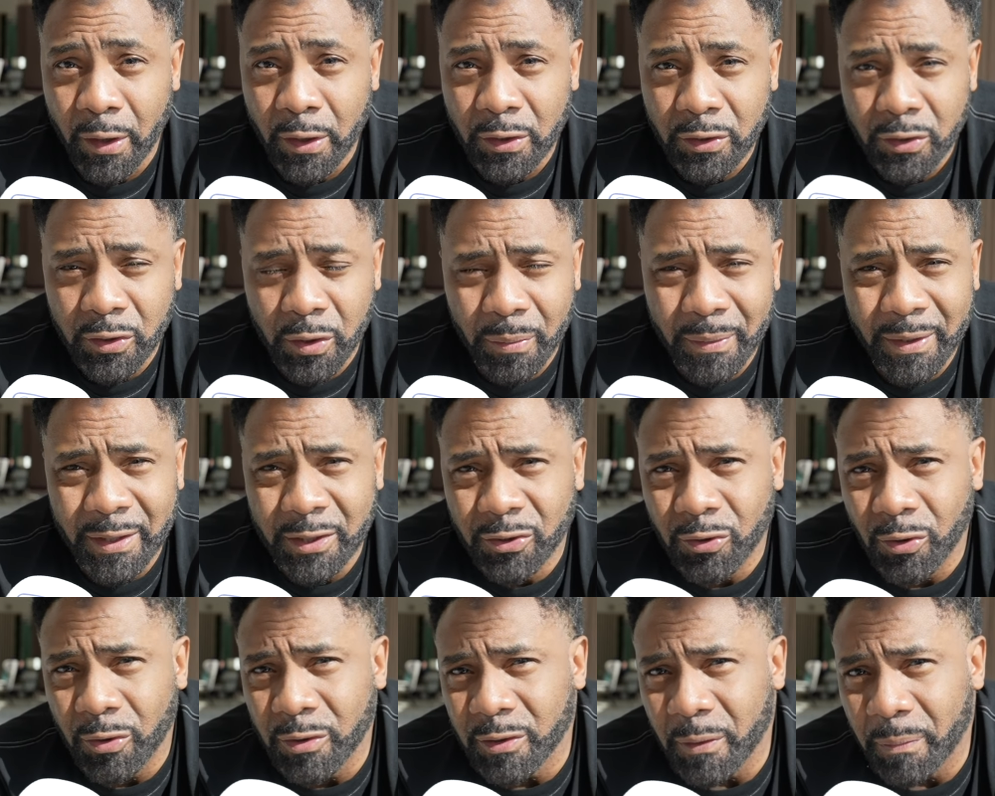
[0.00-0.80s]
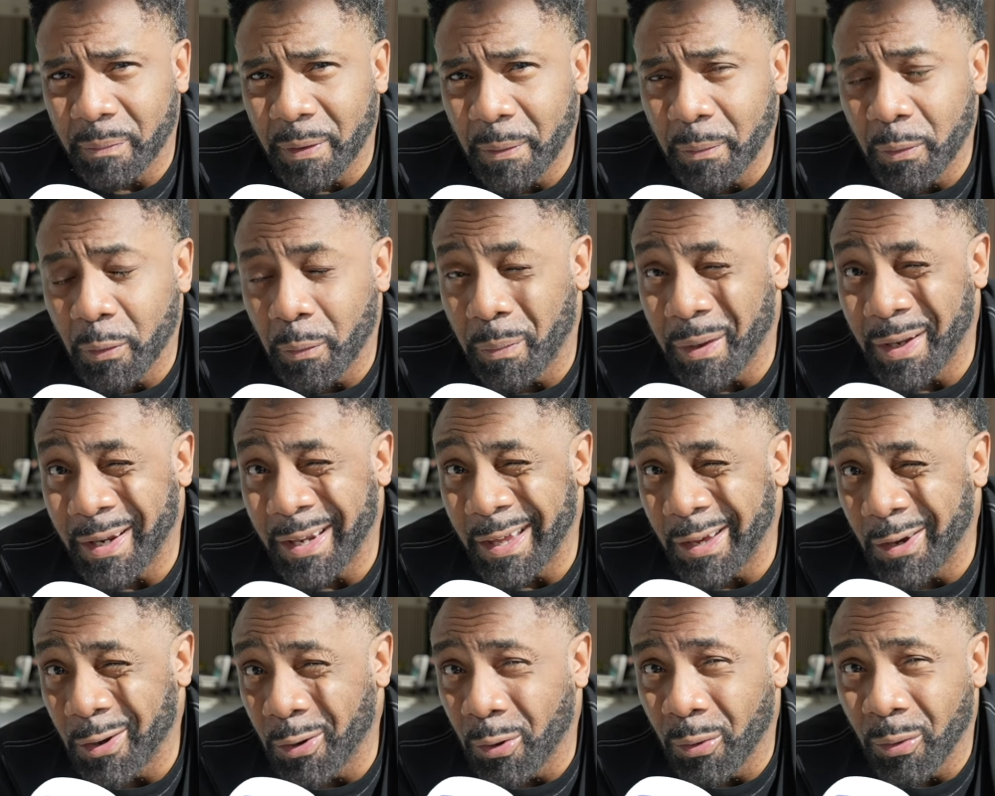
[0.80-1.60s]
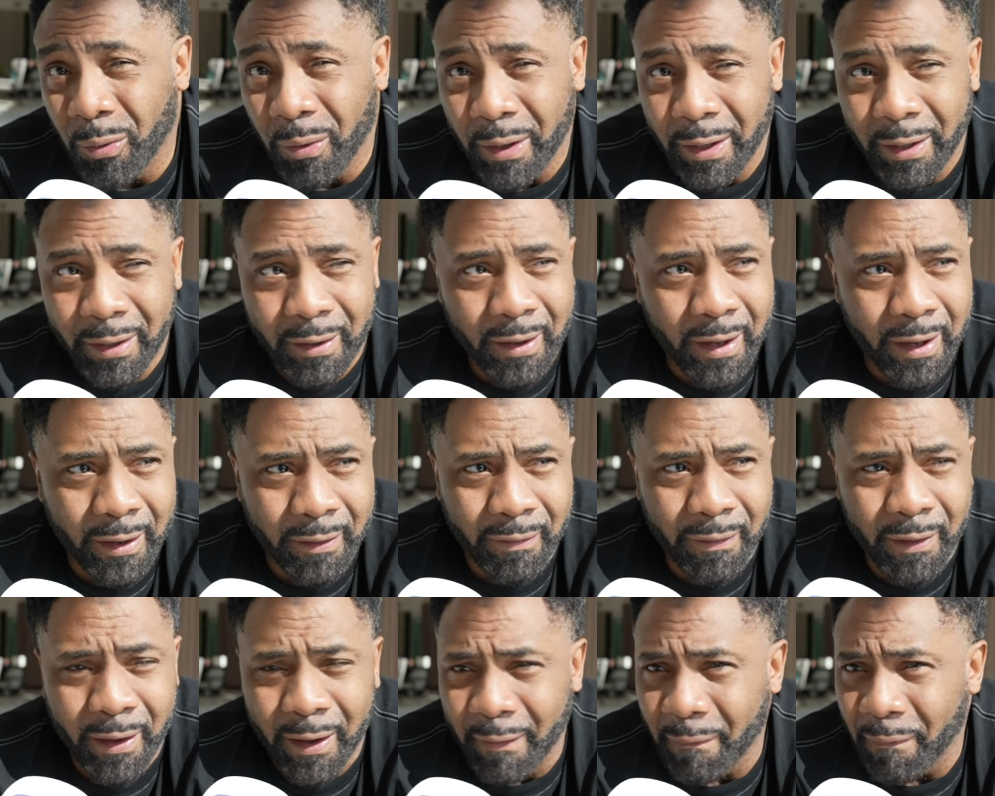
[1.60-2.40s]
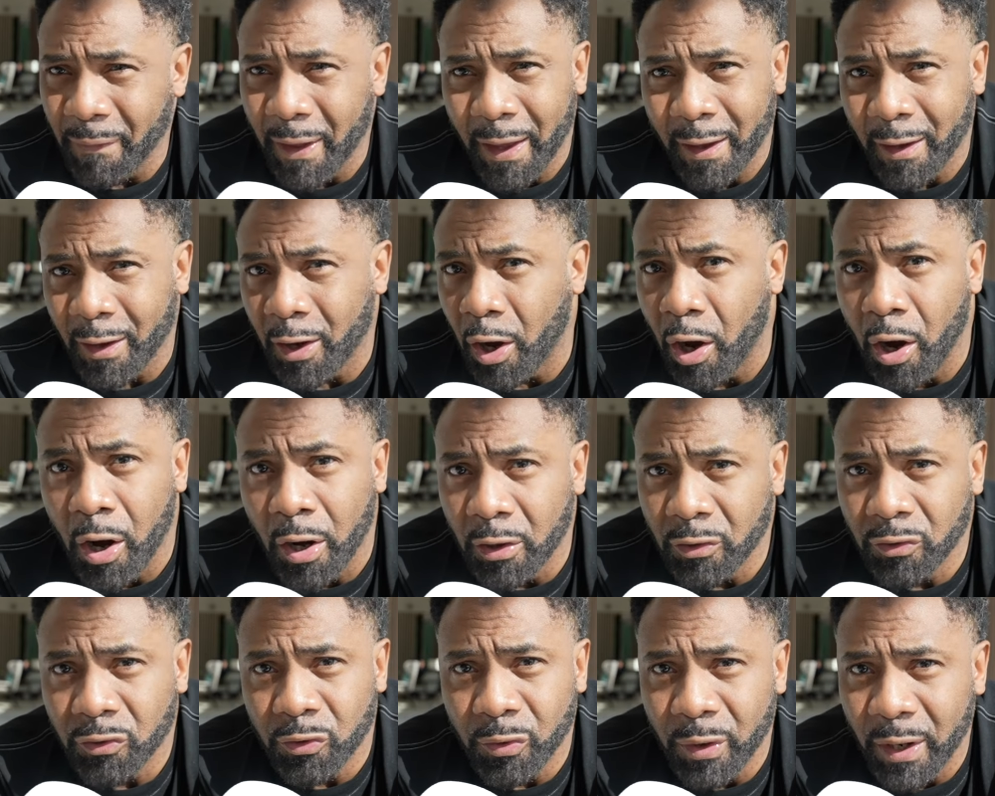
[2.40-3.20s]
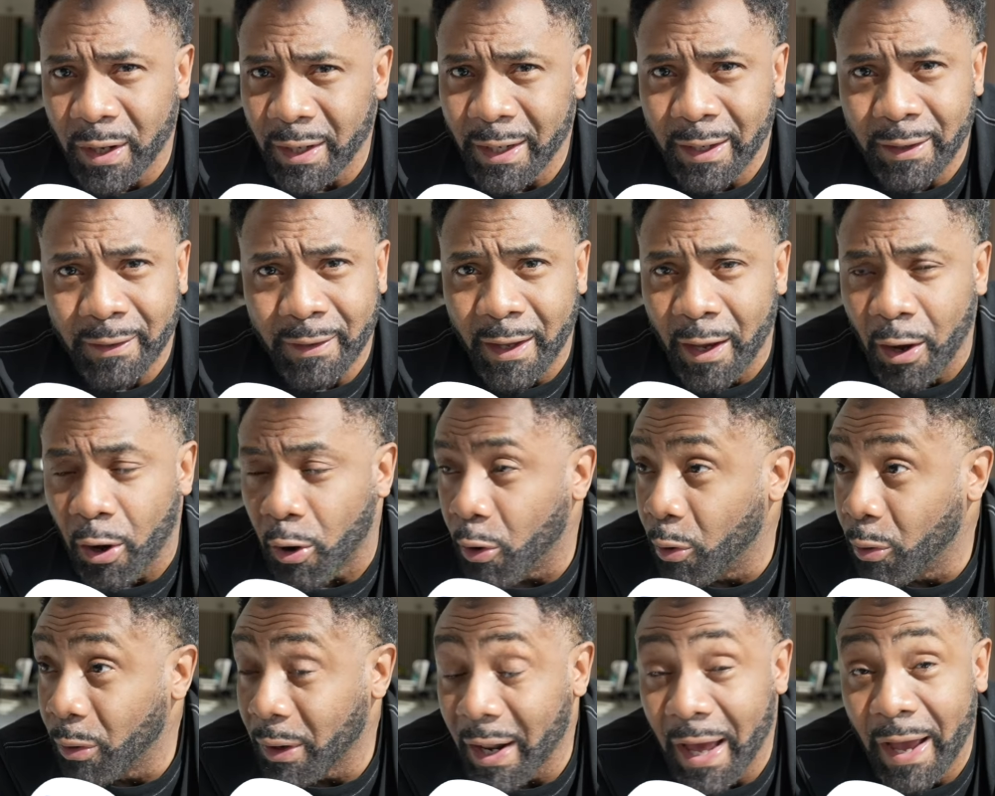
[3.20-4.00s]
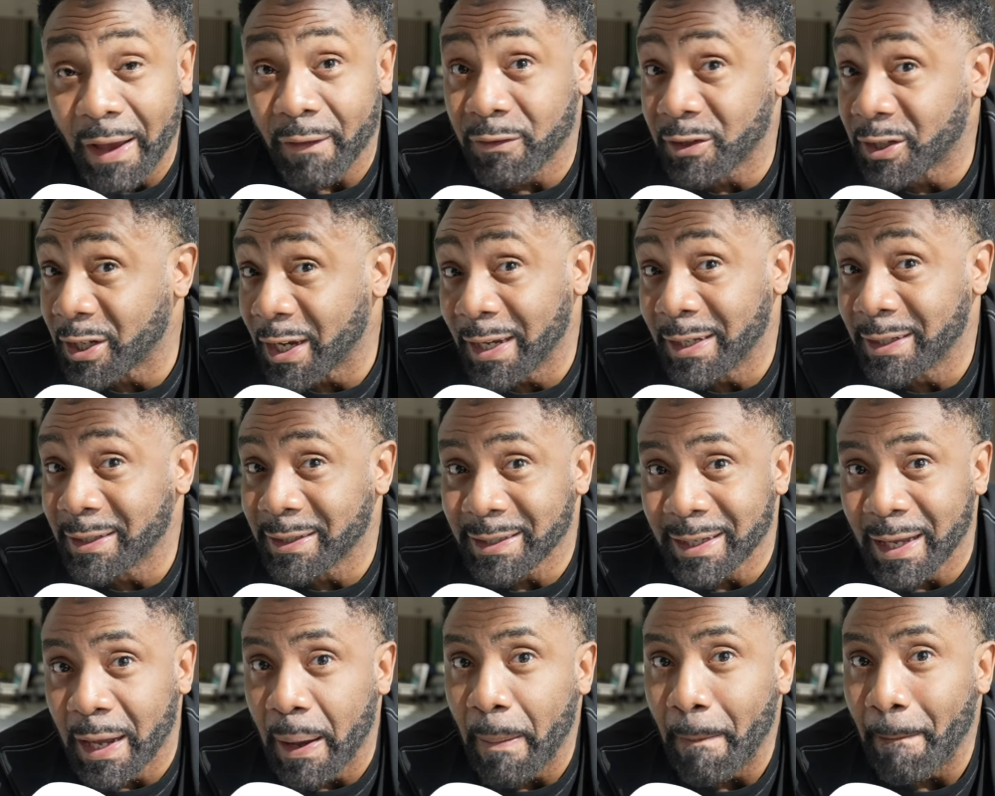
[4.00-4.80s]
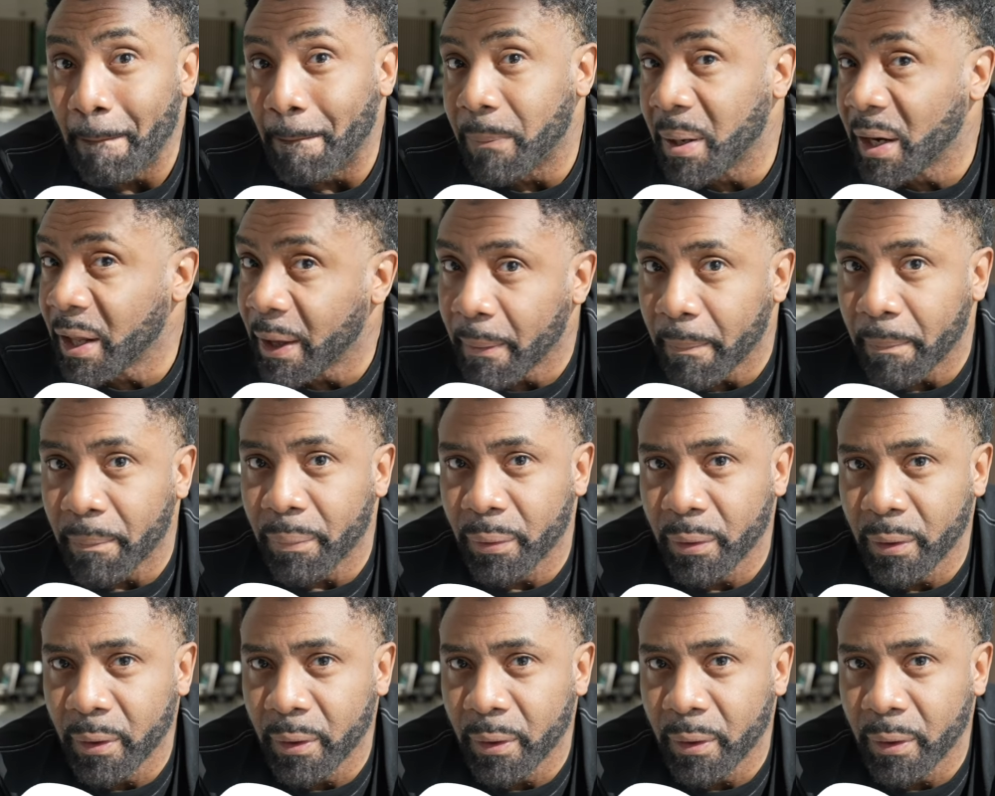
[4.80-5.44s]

Too many stories of people being ill and, and, and, and can't do it, and then their whole life changes at a blip.